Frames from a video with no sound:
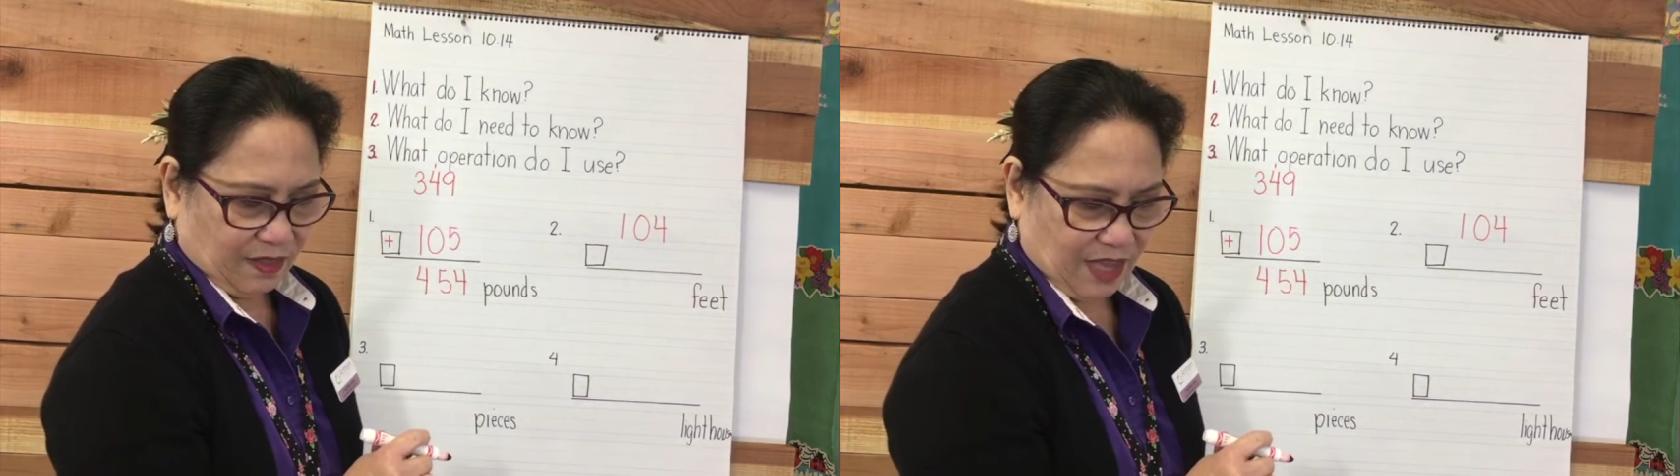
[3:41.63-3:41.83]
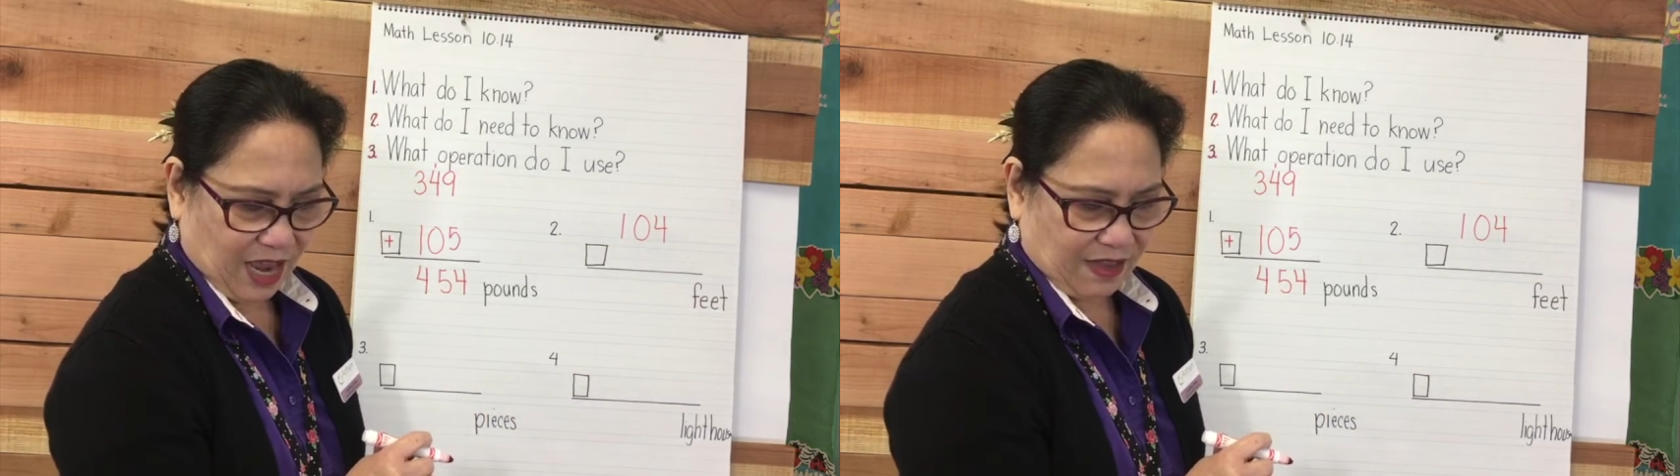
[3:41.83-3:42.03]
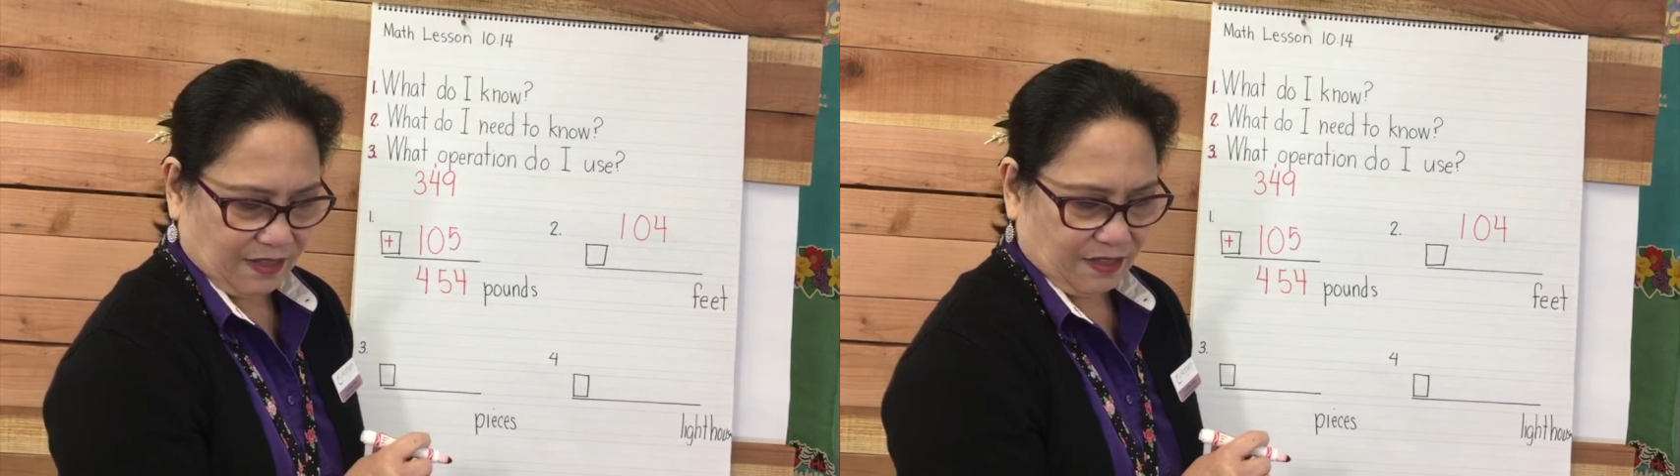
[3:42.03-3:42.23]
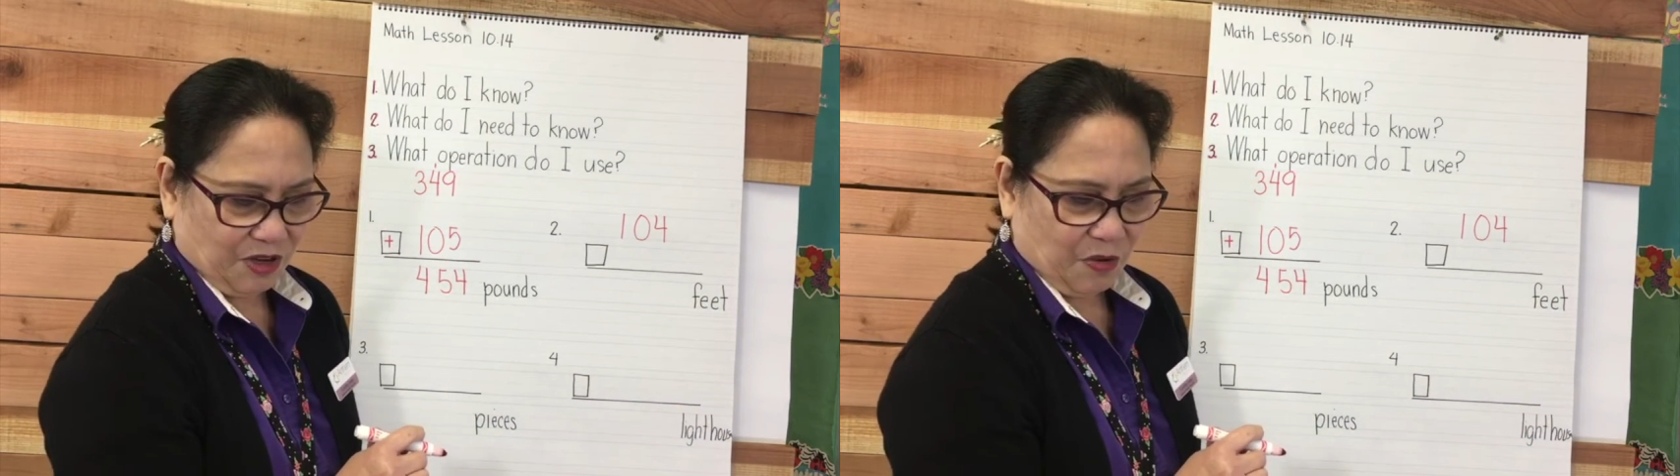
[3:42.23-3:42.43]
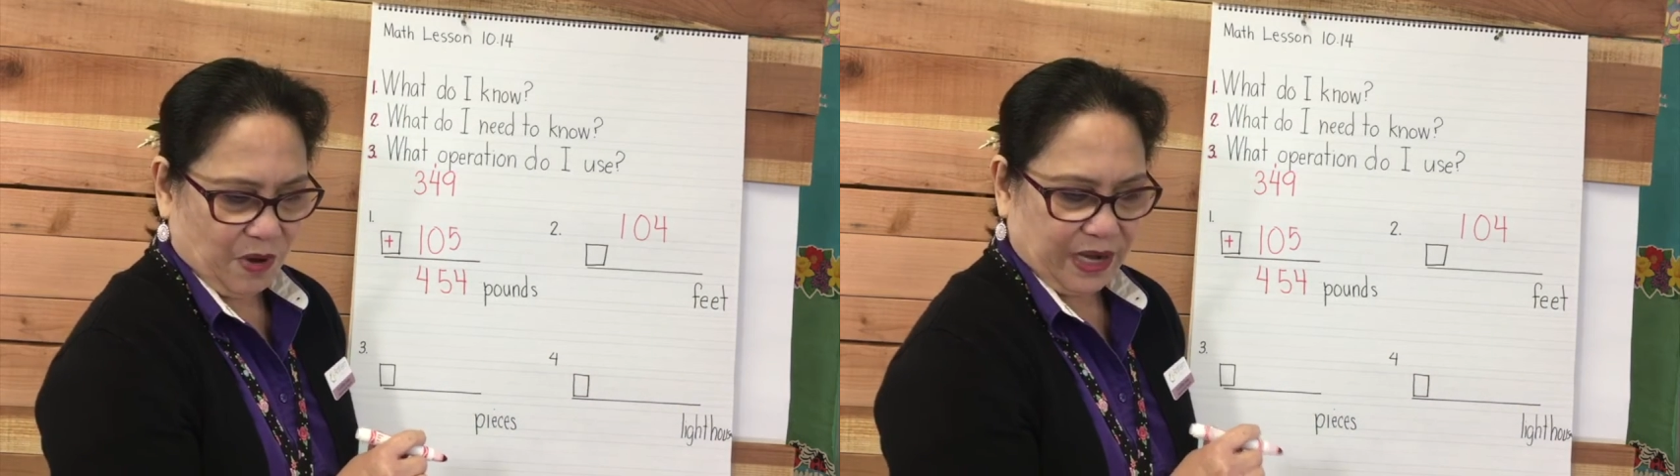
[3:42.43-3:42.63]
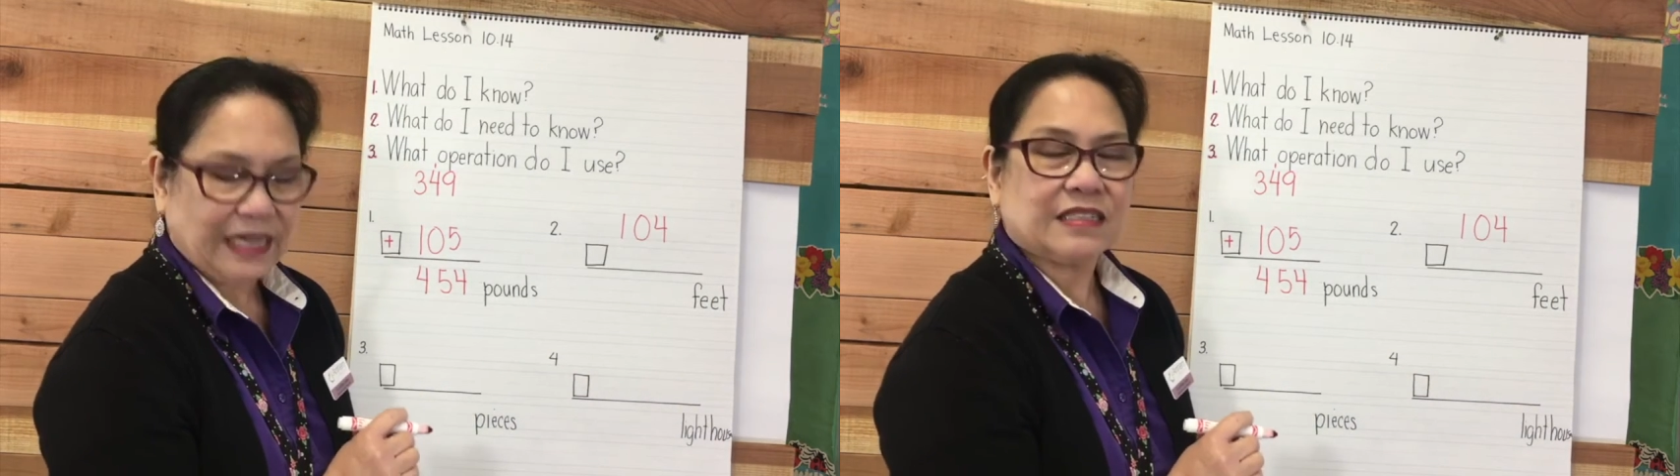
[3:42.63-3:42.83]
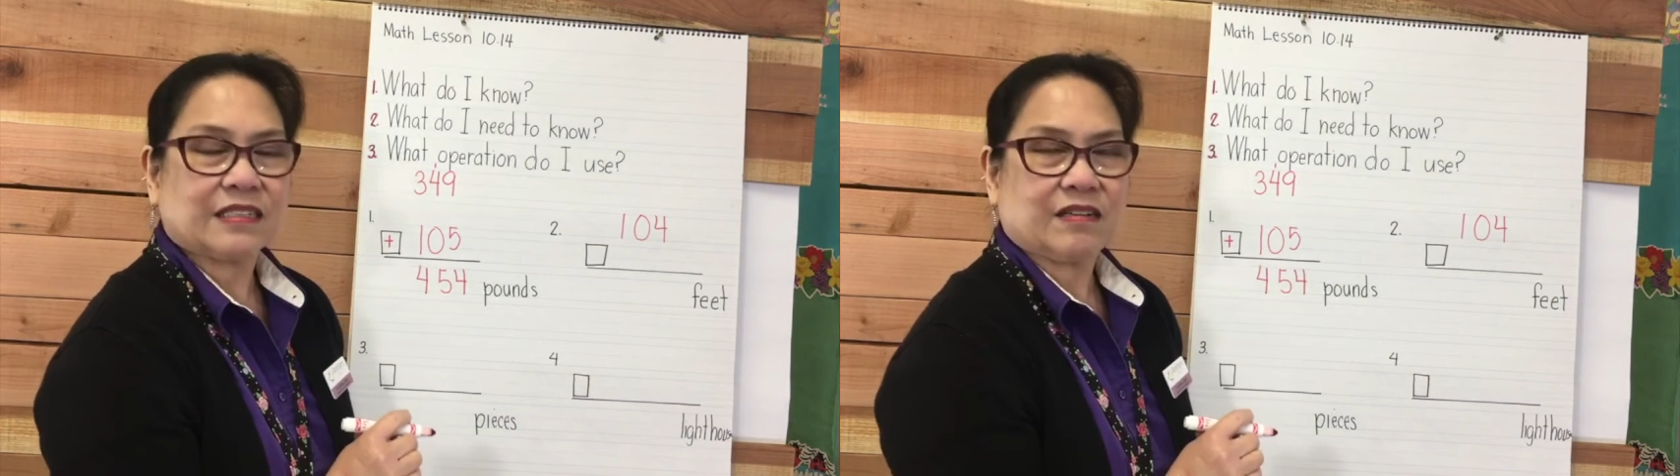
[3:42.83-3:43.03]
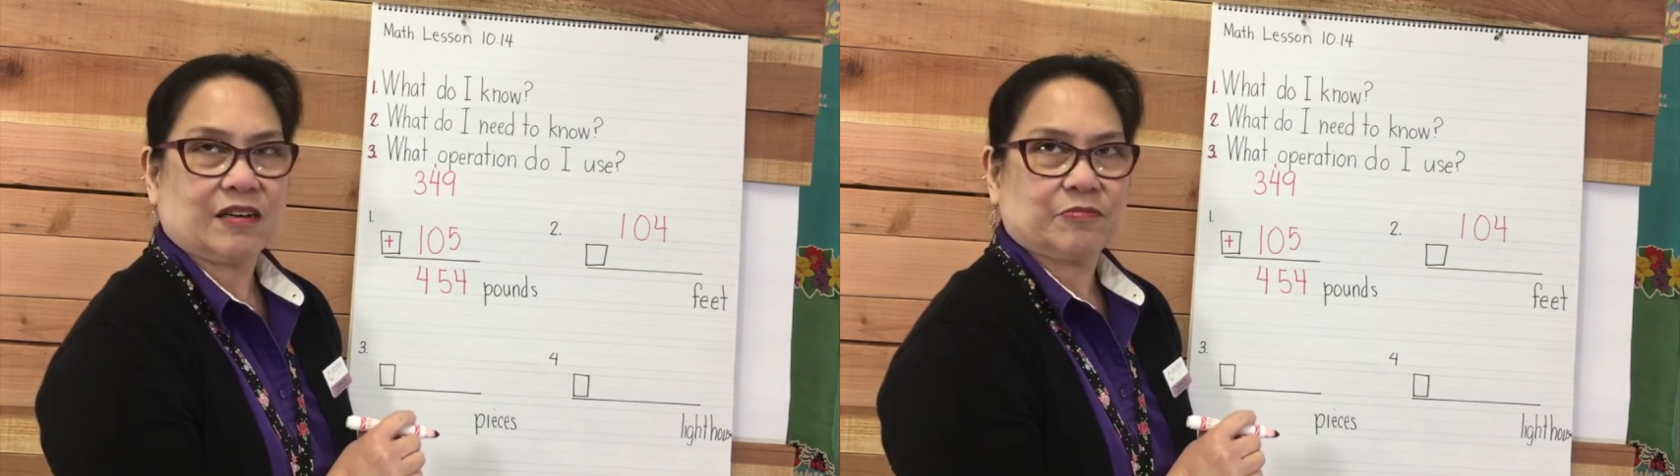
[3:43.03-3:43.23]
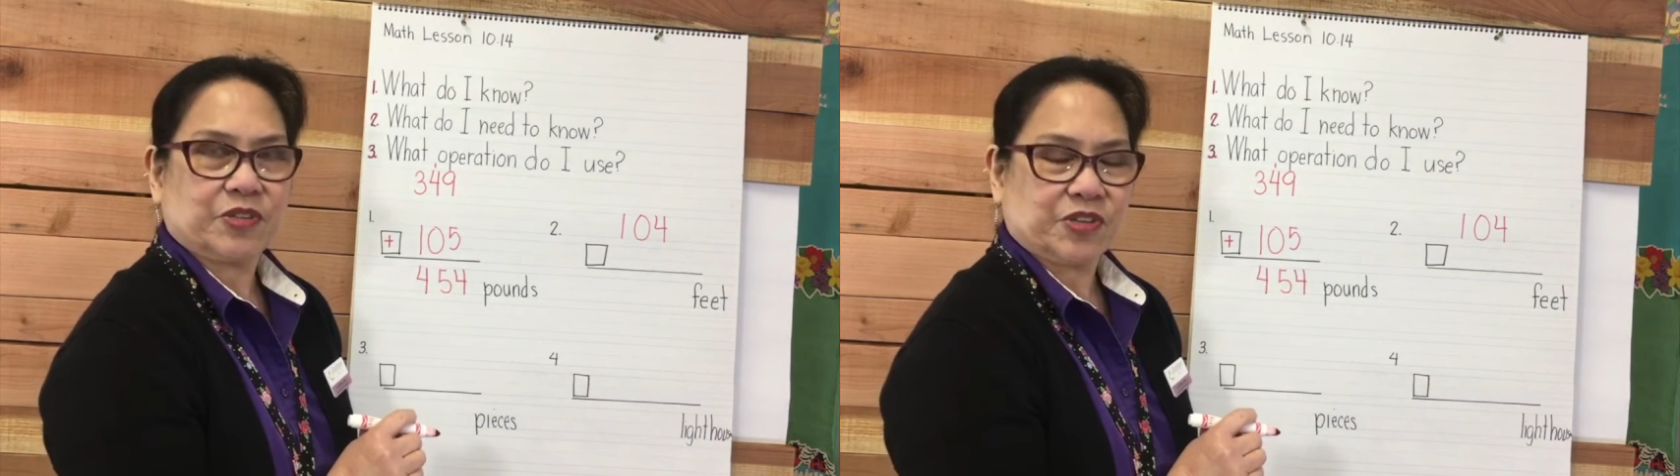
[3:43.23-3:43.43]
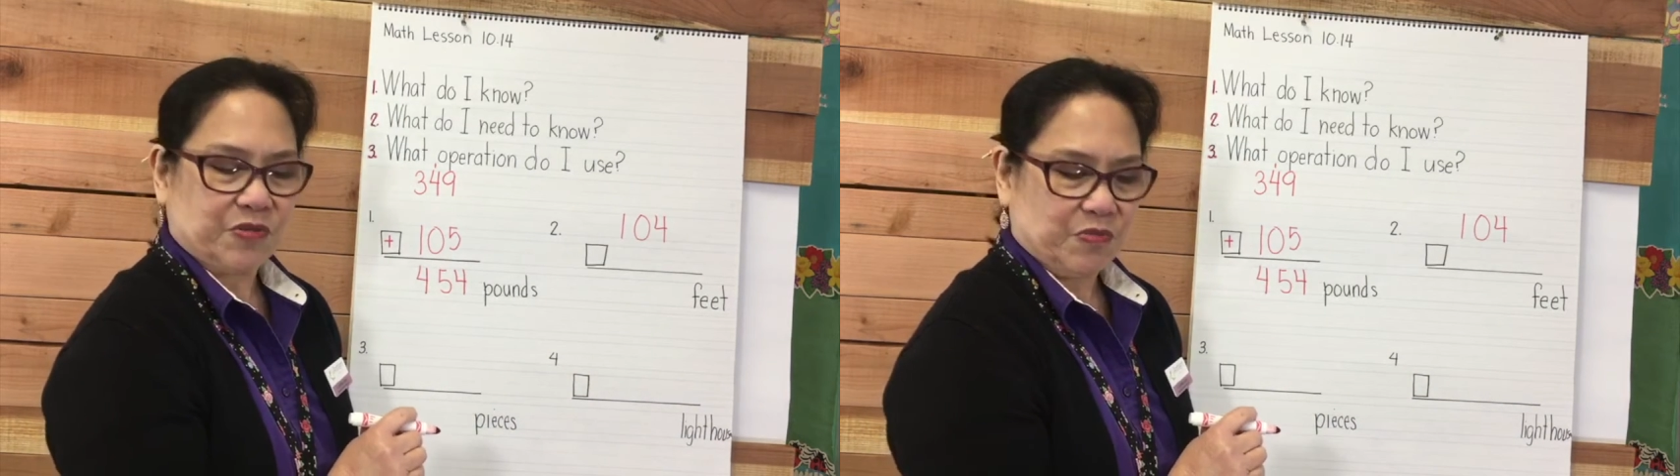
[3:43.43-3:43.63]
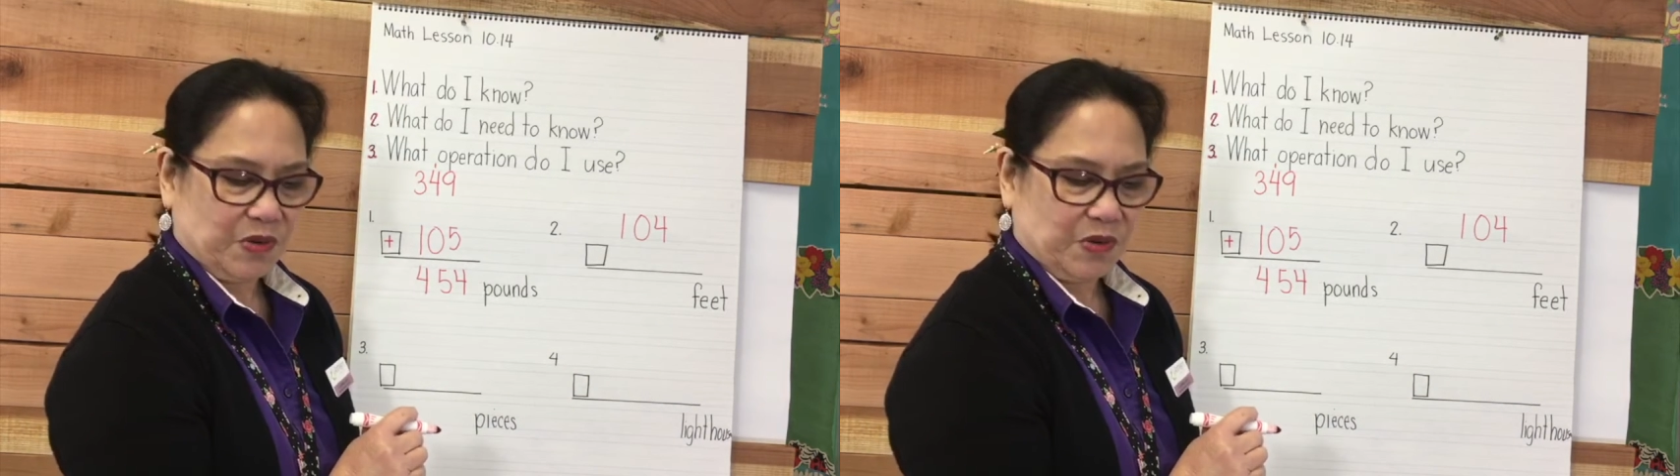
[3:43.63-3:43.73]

That the winning sculpture